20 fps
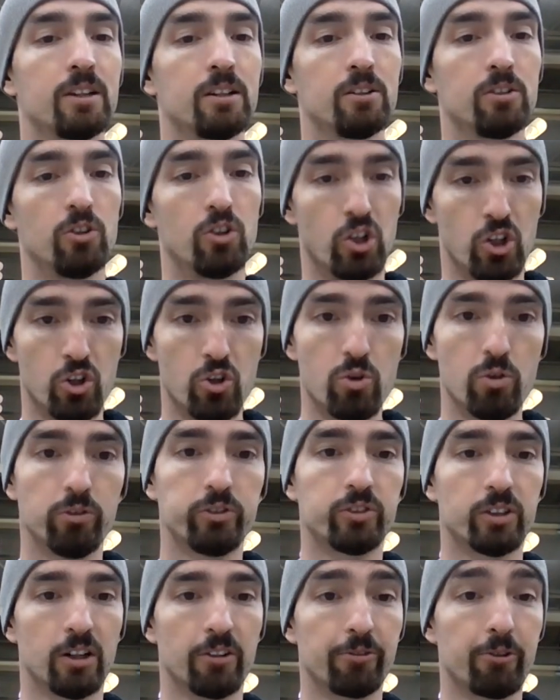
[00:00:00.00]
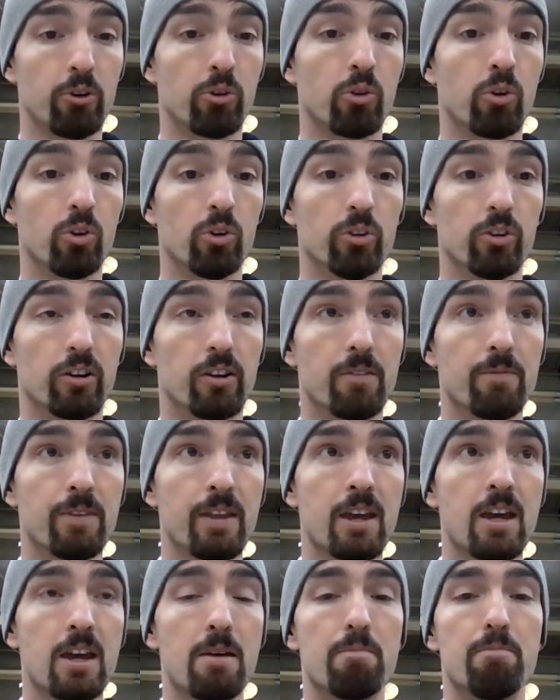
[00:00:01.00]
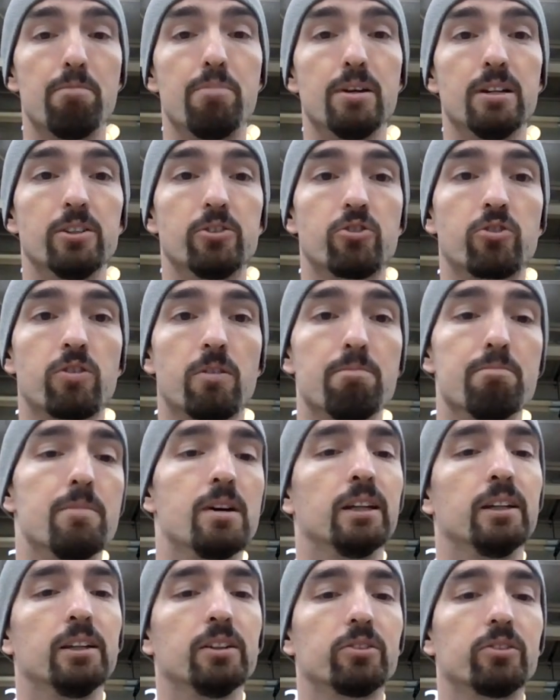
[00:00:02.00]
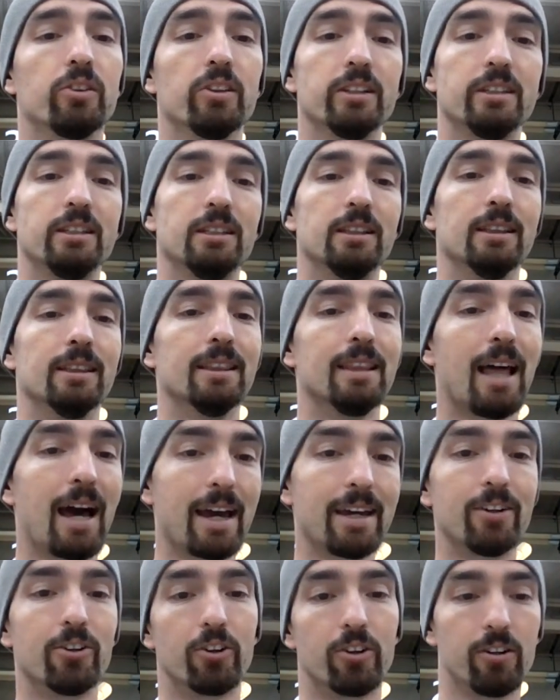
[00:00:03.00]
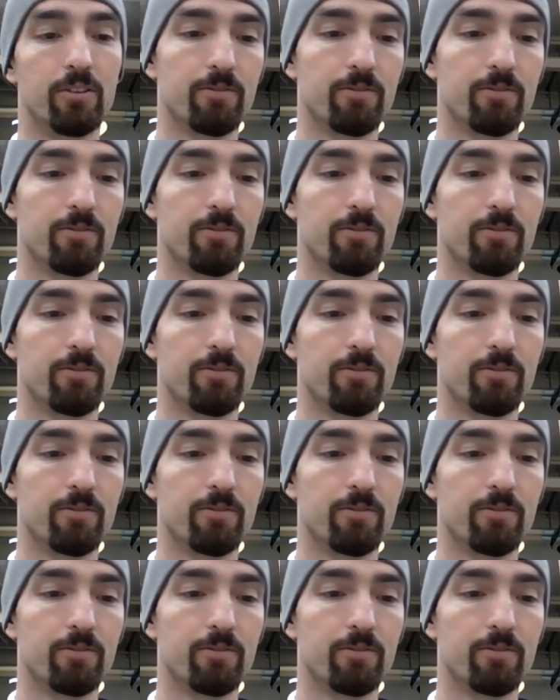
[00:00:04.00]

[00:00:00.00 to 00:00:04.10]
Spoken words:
new cell phone holder be tremendously lighter